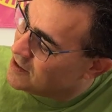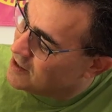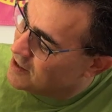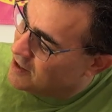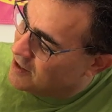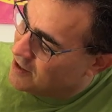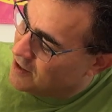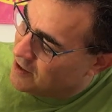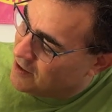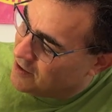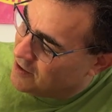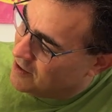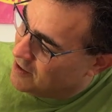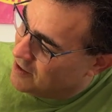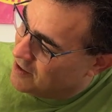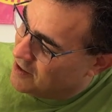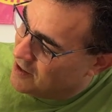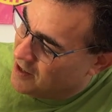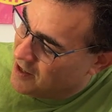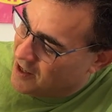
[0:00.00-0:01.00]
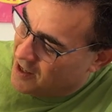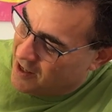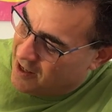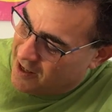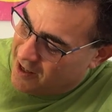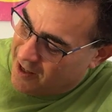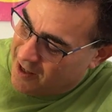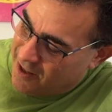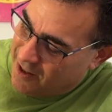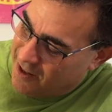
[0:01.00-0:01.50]
So
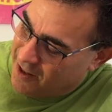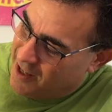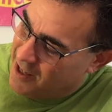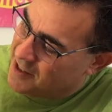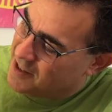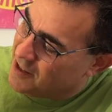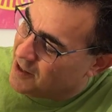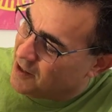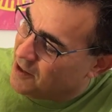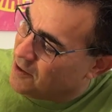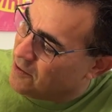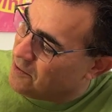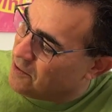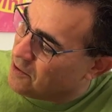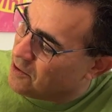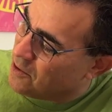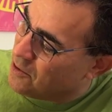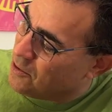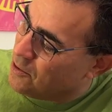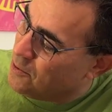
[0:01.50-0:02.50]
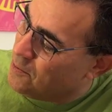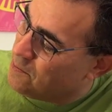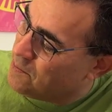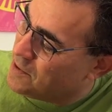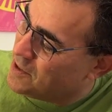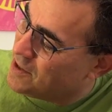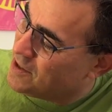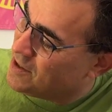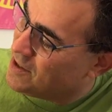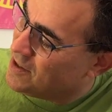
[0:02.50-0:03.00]
lots of
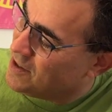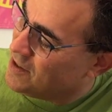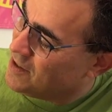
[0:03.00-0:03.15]
loops